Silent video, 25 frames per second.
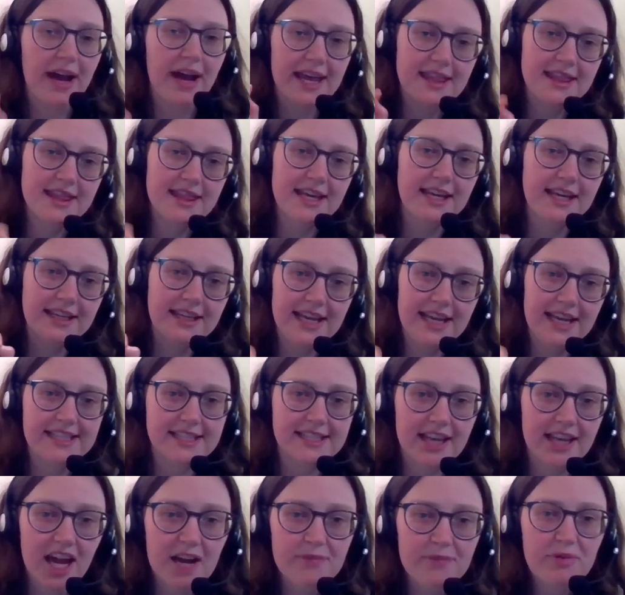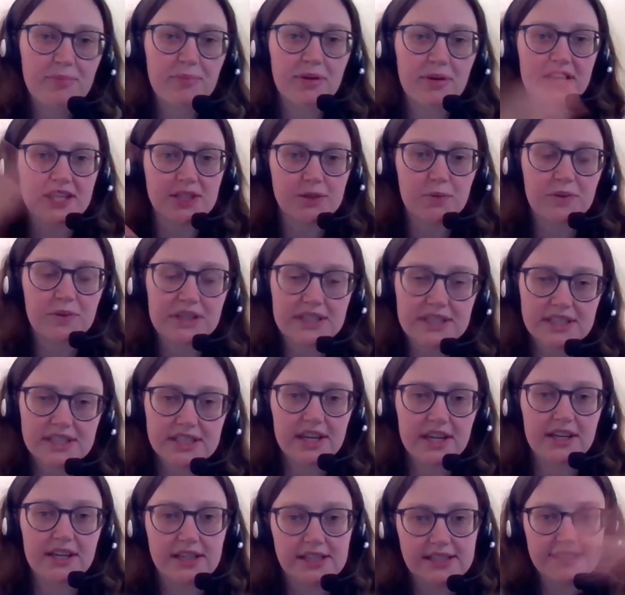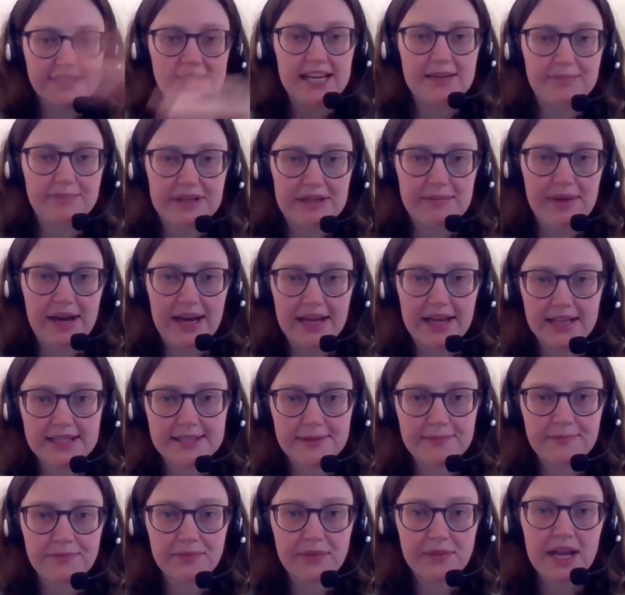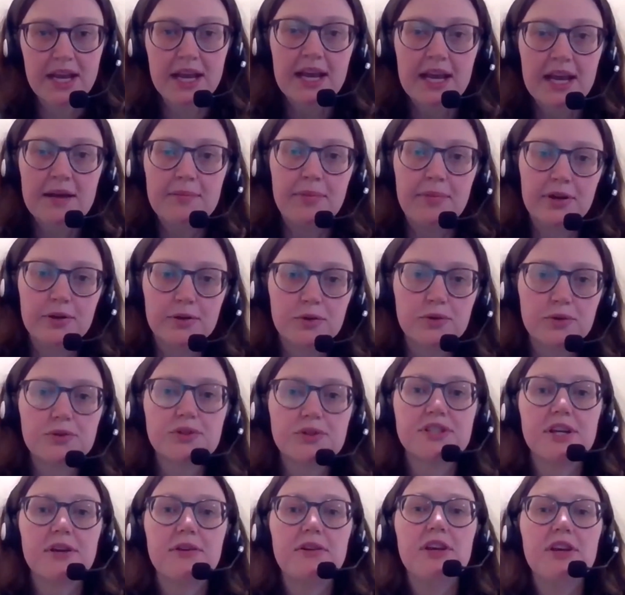but I think, yes, Library Plus will search ZB Maths, but also